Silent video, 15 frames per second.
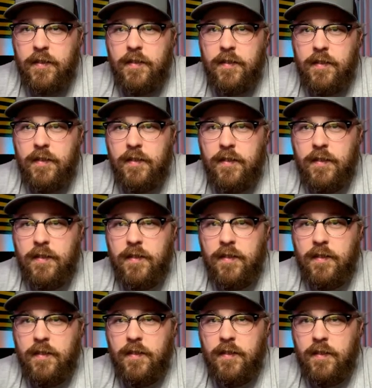
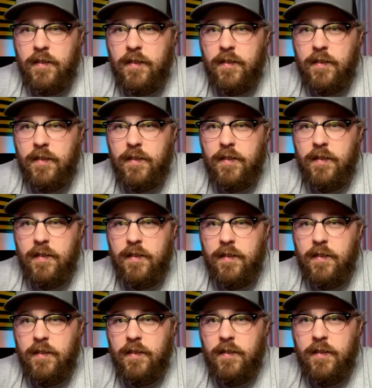
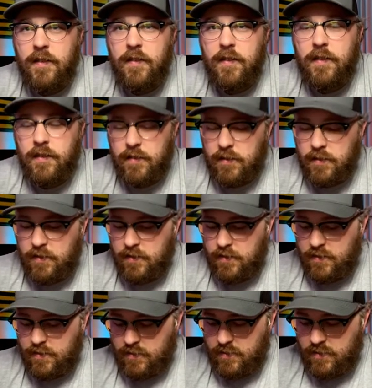
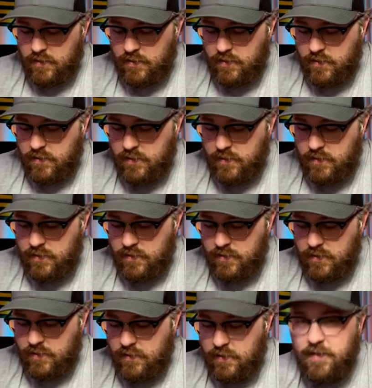
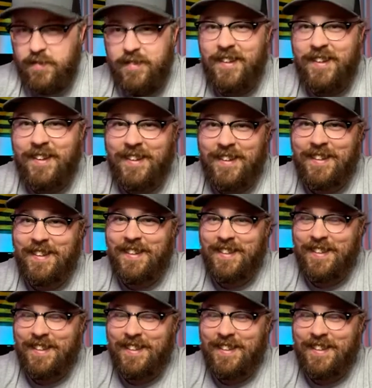(not speaking)